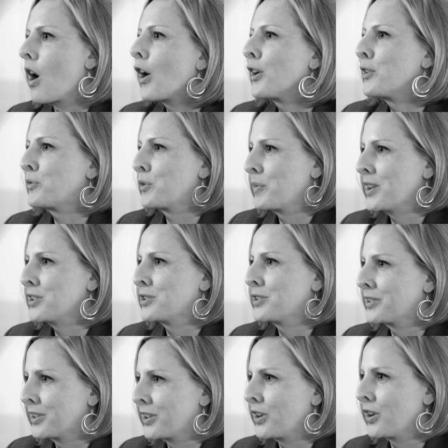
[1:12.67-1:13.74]
our information
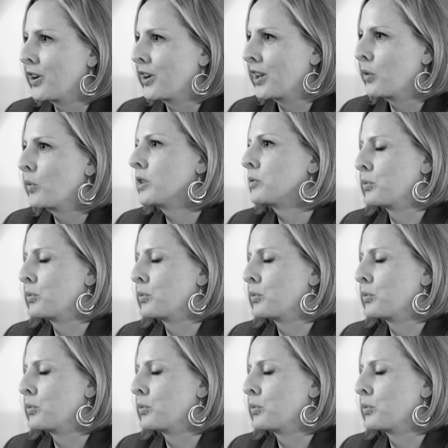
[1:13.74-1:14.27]
security was